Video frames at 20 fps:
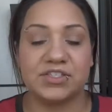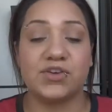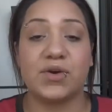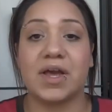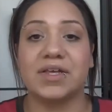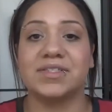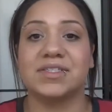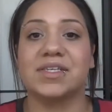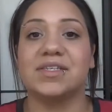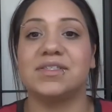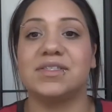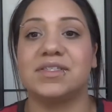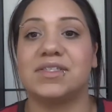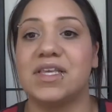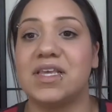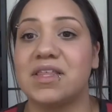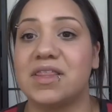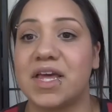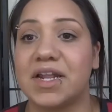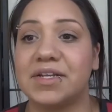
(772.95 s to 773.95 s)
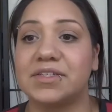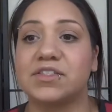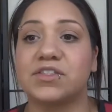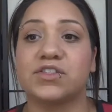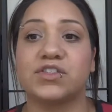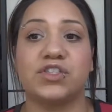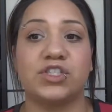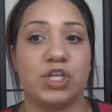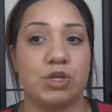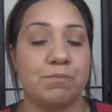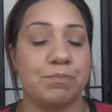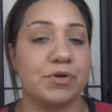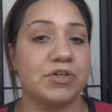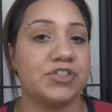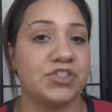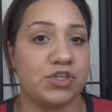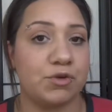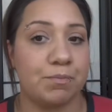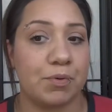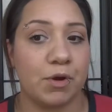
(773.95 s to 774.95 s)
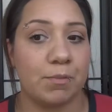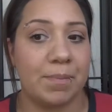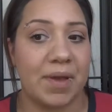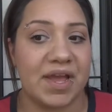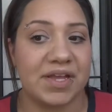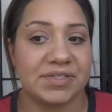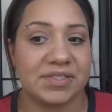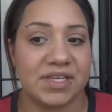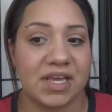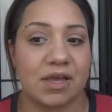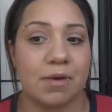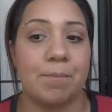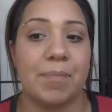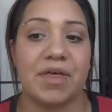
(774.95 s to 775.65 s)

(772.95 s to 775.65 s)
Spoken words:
You guys can see that it's super, super basic,